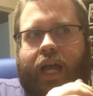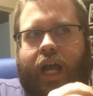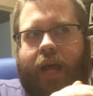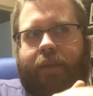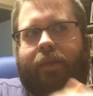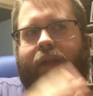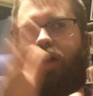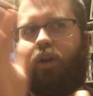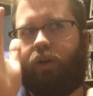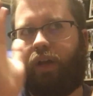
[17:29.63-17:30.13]

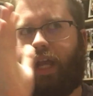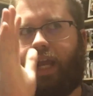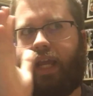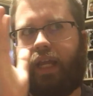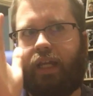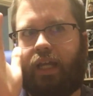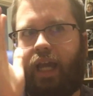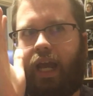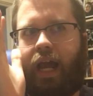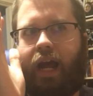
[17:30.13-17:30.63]
I'm like,
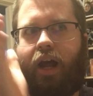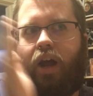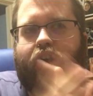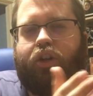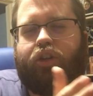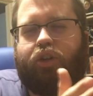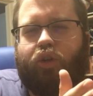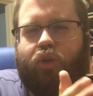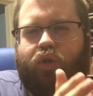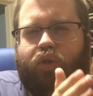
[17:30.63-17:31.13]
okay, how
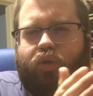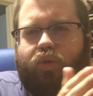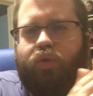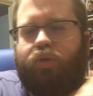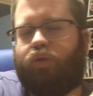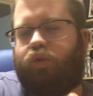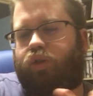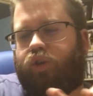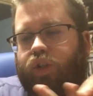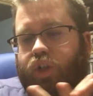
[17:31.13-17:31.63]
do
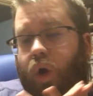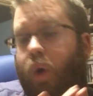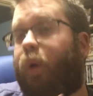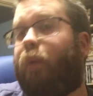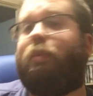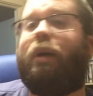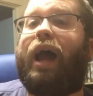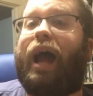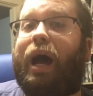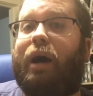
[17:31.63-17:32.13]
you go
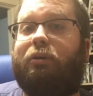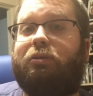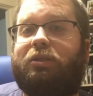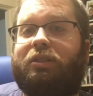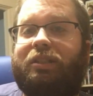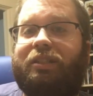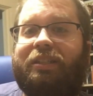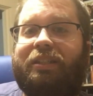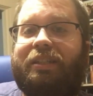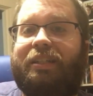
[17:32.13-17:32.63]

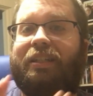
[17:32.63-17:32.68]
about